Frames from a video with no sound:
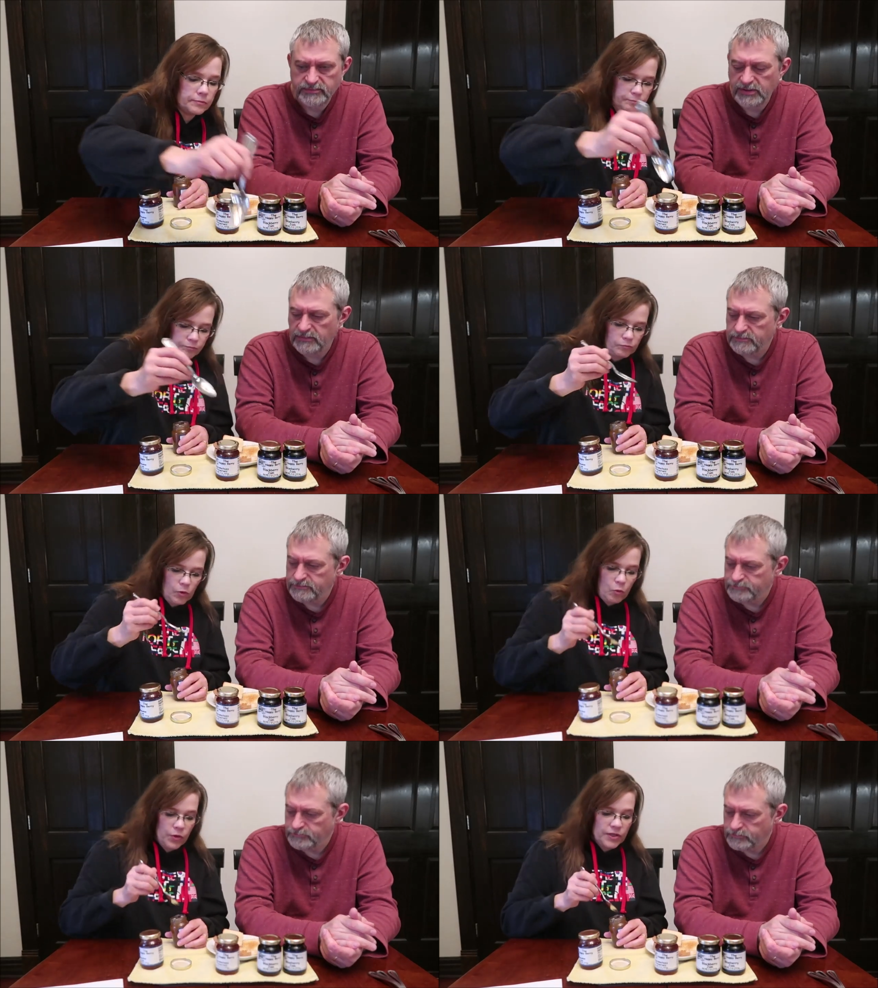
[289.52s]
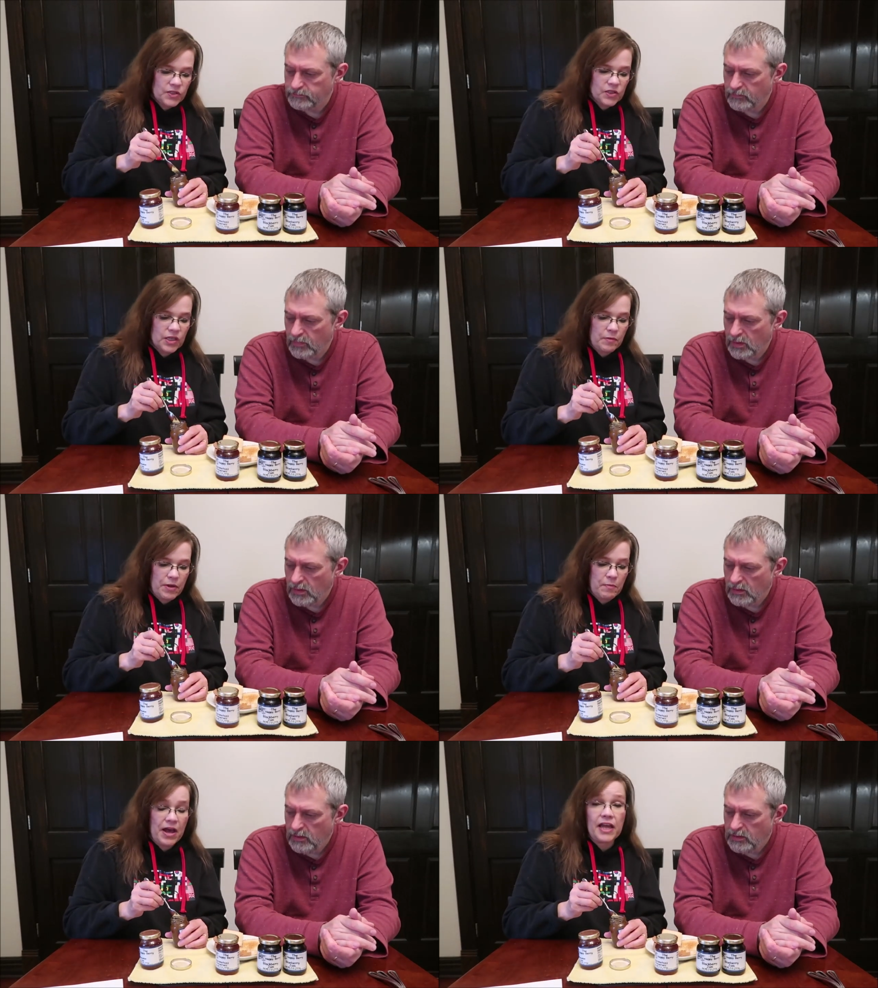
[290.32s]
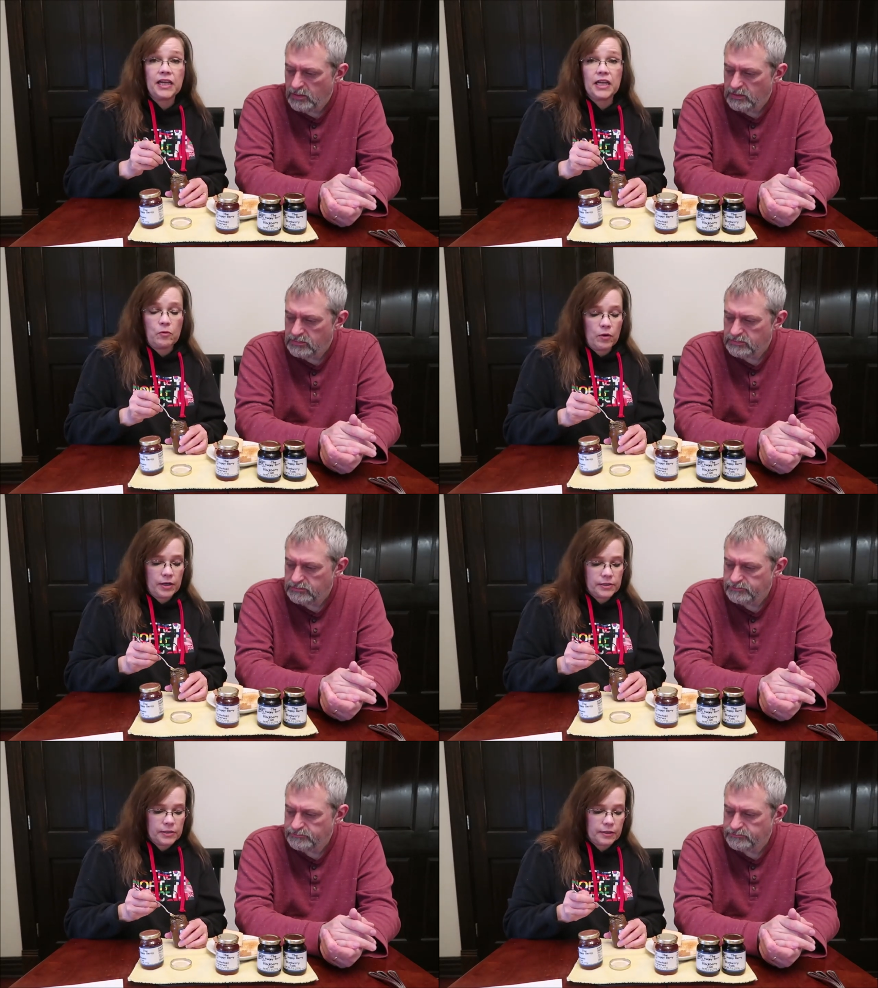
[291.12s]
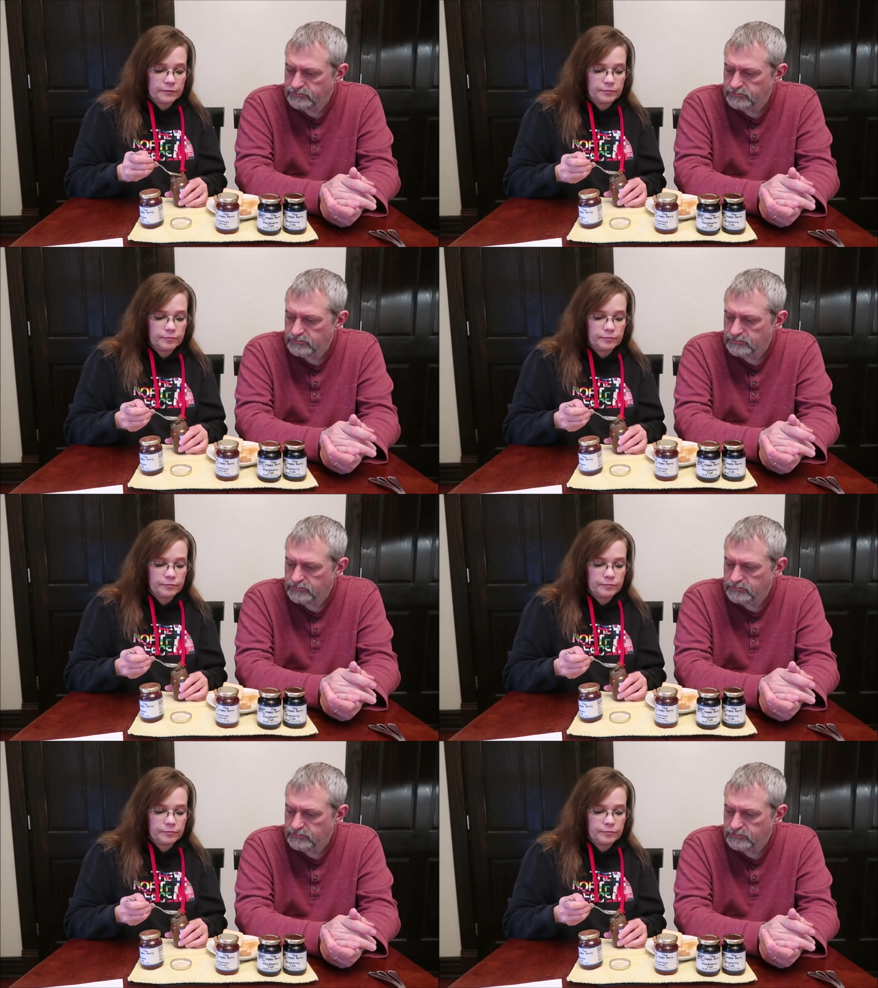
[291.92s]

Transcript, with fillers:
Speaker 1: Yeah. Well, this is going to be mine anyway, so.